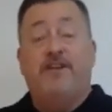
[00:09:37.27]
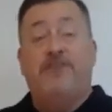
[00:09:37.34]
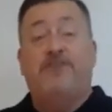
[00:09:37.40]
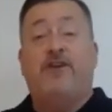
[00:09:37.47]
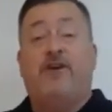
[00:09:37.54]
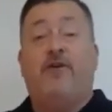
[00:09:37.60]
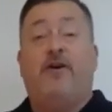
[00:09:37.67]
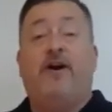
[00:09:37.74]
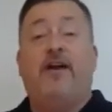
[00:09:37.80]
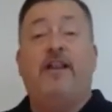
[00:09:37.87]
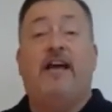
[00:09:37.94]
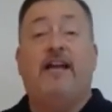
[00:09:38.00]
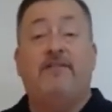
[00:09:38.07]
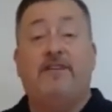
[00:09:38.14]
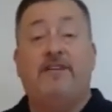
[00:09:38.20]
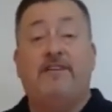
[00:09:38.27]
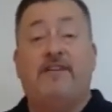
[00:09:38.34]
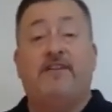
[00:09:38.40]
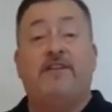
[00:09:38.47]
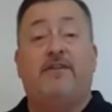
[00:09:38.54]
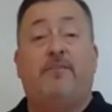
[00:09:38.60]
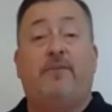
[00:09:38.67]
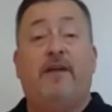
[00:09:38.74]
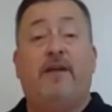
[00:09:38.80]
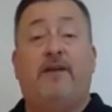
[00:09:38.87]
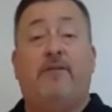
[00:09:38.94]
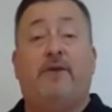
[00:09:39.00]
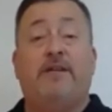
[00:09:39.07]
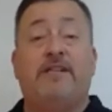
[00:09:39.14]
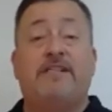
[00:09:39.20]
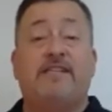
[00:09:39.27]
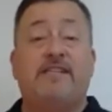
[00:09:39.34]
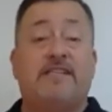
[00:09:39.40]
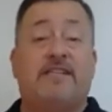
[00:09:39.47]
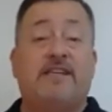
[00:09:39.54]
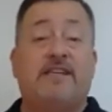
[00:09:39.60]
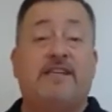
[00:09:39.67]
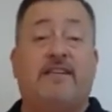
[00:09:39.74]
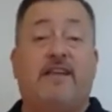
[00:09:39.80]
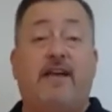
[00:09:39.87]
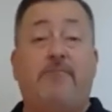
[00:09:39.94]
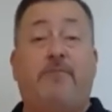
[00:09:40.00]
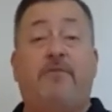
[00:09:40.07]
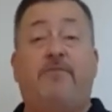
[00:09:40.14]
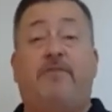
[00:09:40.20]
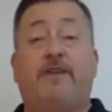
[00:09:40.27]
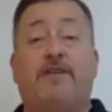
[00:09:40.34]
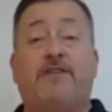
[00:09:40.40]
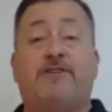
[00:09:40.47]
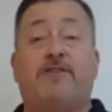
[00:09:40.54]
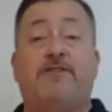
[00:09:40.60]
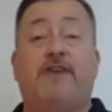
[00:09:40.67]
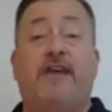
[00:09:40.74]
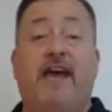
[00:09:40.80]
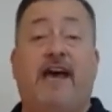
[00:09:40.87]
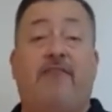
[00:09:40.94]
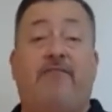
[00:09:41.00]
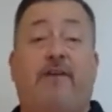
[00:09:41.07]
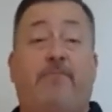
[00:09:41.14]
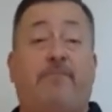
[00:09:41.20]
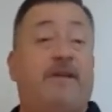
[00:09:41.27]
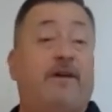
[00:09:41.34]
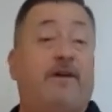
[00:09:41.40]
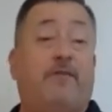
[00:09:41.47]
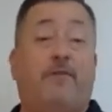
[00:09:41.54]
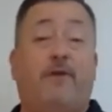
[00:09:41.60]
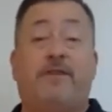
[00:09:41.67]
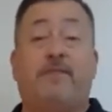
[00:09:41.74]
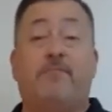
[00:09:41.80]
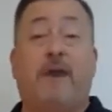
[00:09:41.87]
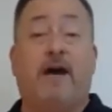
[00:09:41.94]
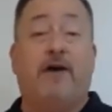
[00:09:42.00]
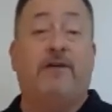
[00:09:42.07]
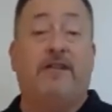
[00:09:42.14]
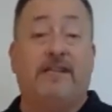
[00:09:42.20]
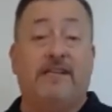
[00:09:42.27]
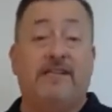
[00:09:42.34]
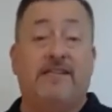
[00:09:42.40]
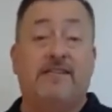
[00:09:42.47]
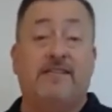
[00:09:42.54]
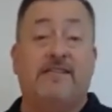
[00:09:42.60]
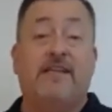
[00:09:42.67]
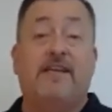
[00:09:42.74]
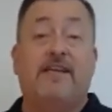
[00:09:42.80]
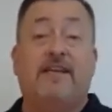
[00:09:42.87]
So a lot of it is going to depend on what existing type of fixture you have up there and what the mount is